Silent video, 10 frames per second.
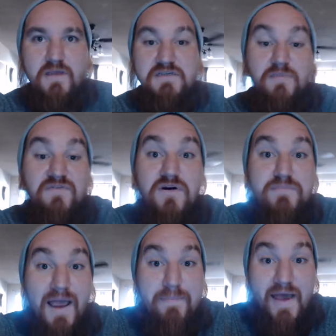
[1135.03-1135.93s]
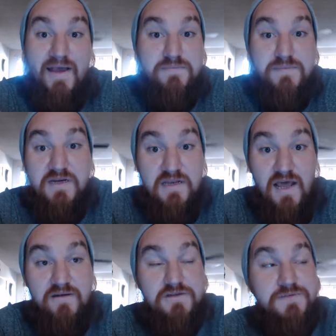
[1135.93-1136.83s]
Some of our backpacks are bigger than
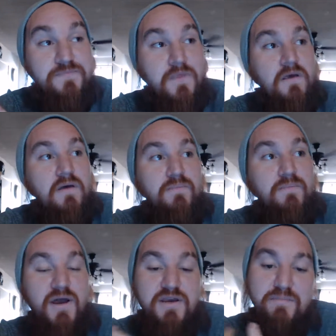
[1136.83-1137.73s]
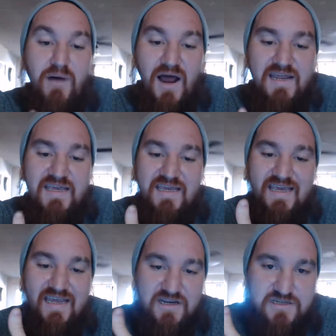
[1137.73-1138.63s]
others, but your body
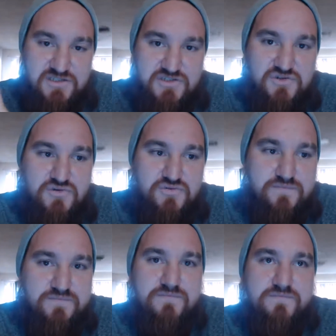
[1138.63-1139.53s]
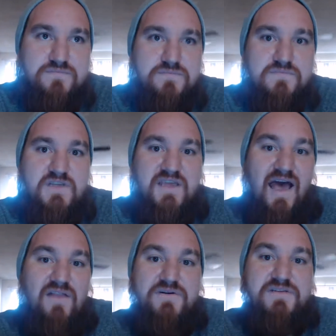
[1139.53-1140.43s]
can consume the
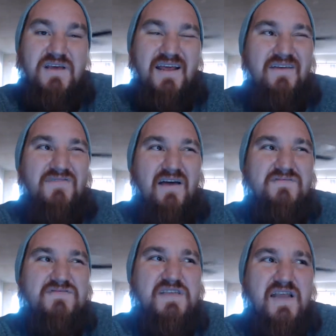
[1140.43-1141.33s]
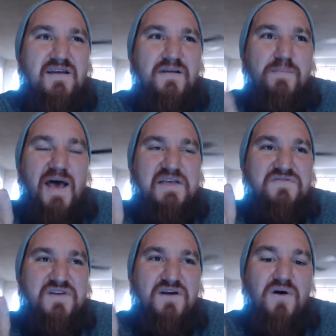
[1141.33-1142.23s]
calories. And I've, I've said in a past
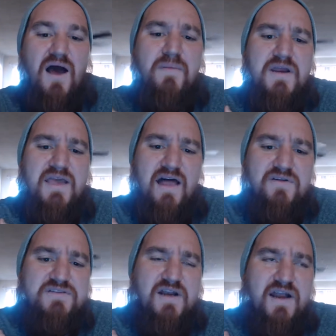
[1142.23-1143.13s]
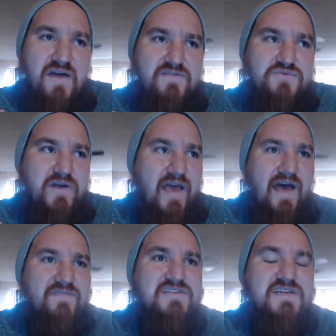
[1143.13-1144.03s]
video how calories on average we
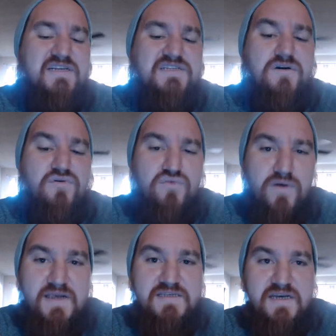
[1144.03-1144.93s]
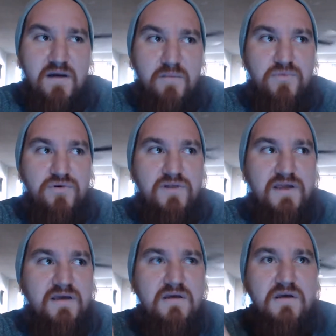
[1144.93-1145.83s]
have. It's a, it's a crazy number.
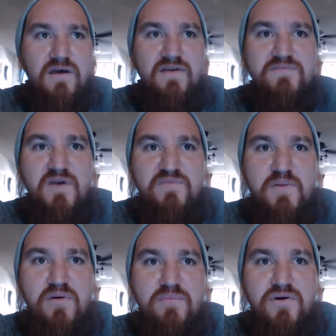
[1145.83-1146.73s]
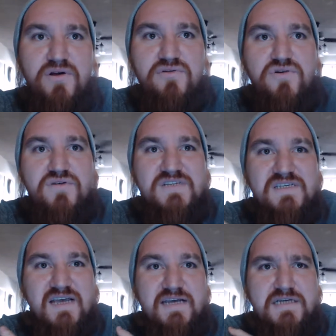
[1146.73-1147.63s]
Like if, if people are burning glucose,
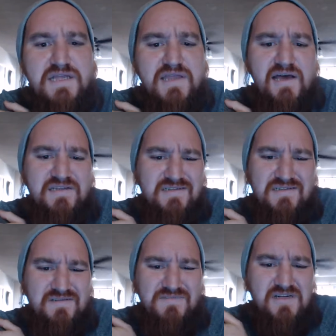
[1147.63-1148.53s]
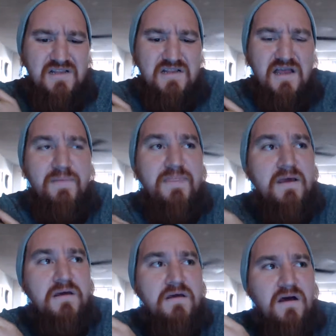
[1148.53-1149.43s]
it's like 10,000, some shit like that
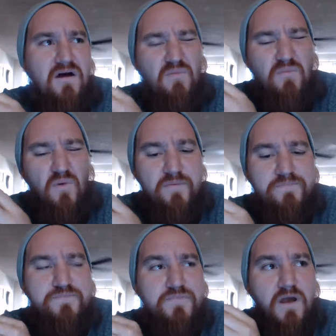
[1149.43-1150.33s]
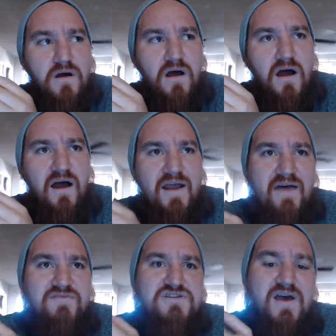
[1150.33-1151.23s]
uh, or more. On
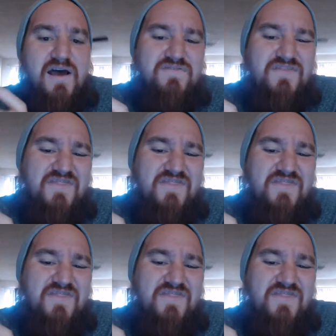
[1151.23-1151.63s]
average, you have